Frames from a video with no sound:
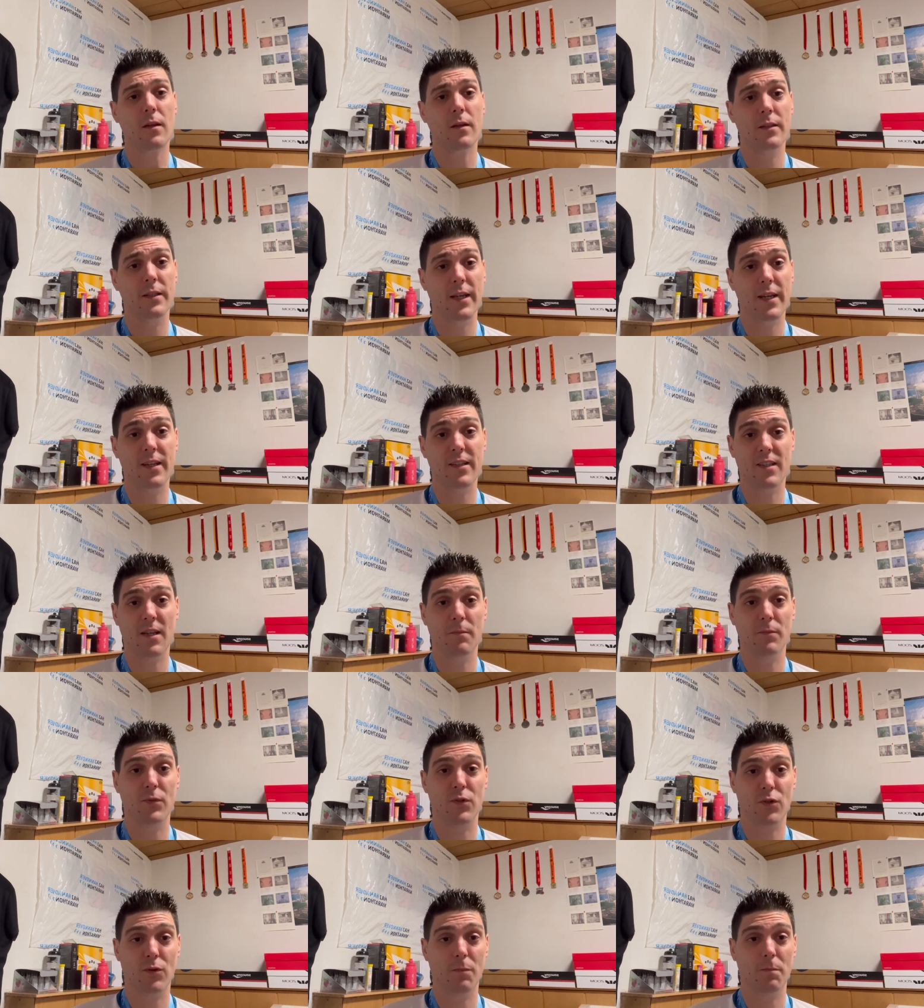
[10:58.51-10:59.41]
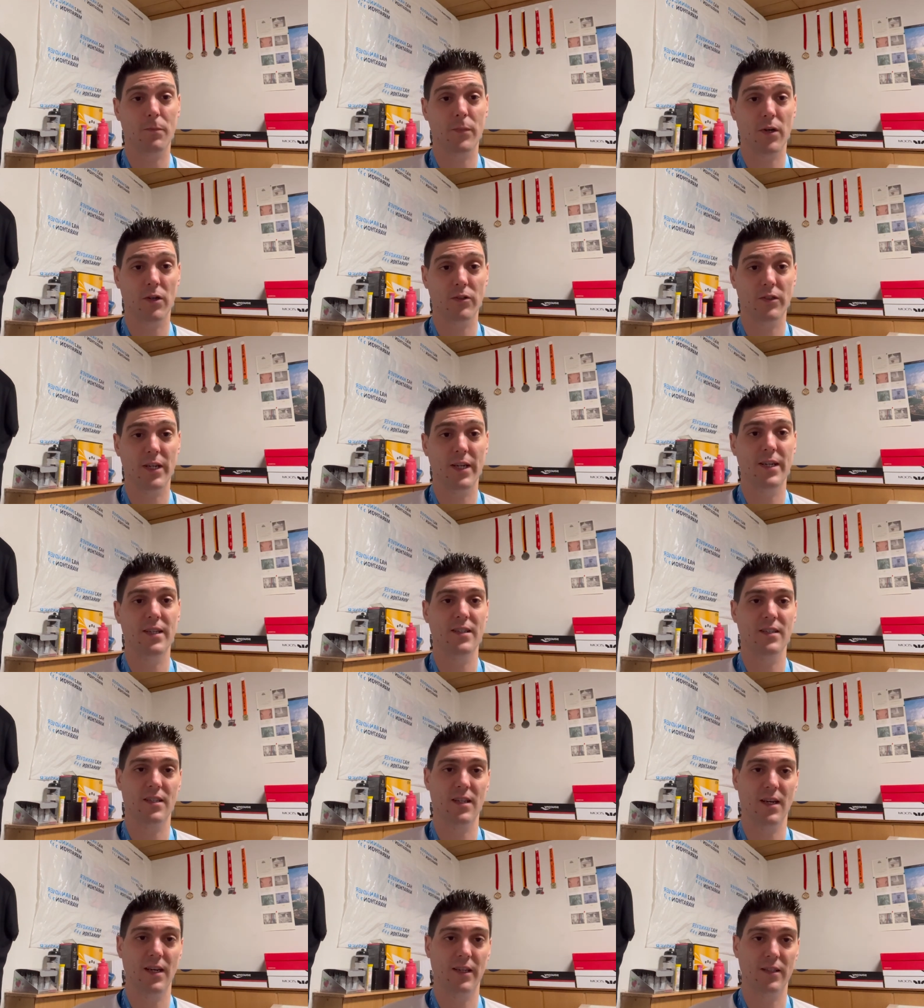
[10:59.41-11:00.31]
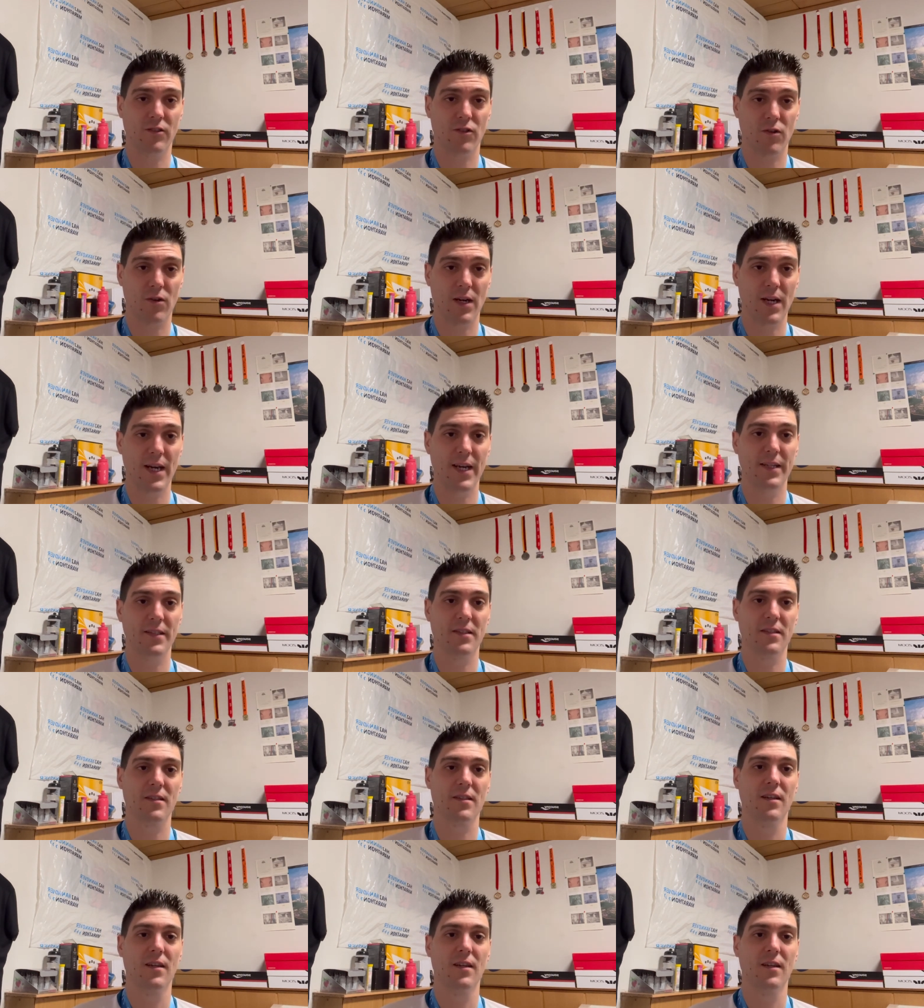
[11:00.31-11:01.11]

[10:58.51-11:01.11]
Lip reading: take some proteins, electrolytes,